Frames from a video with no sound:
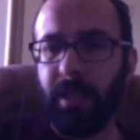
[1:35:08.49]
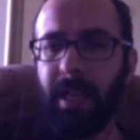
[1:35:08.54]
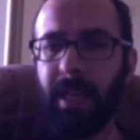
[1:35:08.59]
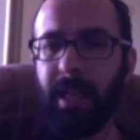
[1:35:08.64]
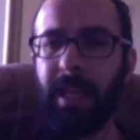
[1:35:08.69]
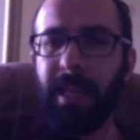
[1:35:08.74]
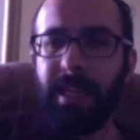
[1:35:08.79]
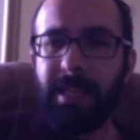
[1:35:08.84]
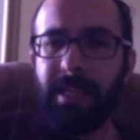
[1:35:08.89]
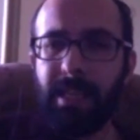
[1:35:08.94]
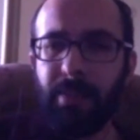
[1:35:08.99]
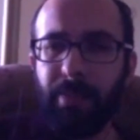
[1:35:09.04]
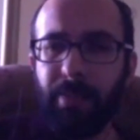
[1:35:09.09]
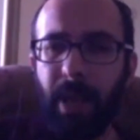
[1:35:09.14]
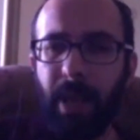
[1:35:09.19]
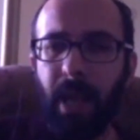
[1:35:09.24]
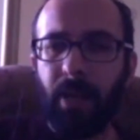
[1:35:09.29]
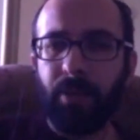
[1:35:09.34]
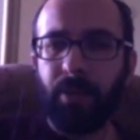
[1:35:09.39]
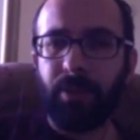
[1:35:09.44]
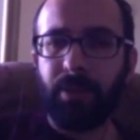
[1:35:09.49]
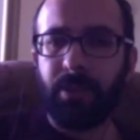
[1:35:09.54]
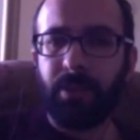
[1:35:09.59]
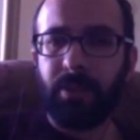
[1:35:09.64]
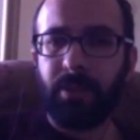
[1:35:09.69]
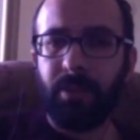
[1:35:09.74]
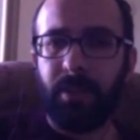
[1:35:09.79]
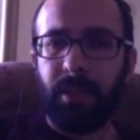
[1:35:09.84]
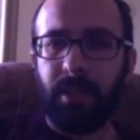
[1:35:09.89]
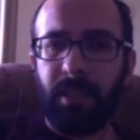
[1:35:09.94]
is about
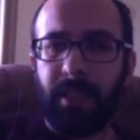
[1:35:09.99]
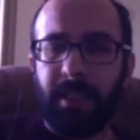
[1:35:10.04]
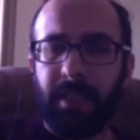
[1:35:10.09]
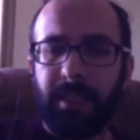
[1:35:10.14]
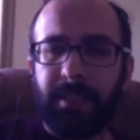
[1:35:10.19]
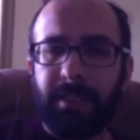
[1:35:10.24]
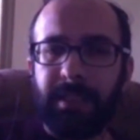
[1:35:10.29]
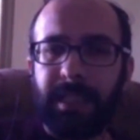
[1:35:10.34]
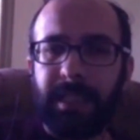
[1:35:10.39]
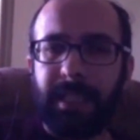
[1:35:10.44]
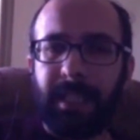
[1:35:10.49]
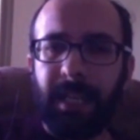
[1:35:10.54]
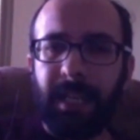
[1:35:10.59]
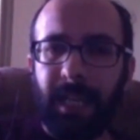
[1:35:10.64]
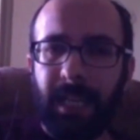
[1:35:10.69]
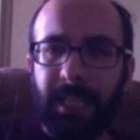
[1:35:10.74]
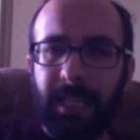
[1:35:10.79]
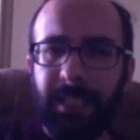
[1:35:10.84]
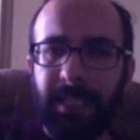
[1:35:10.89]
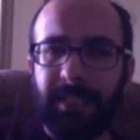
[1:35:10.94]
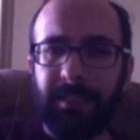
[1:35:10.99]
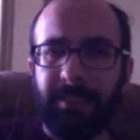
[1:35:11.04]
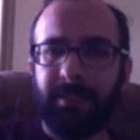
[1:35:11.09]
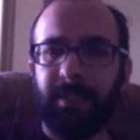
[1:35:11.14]
the kind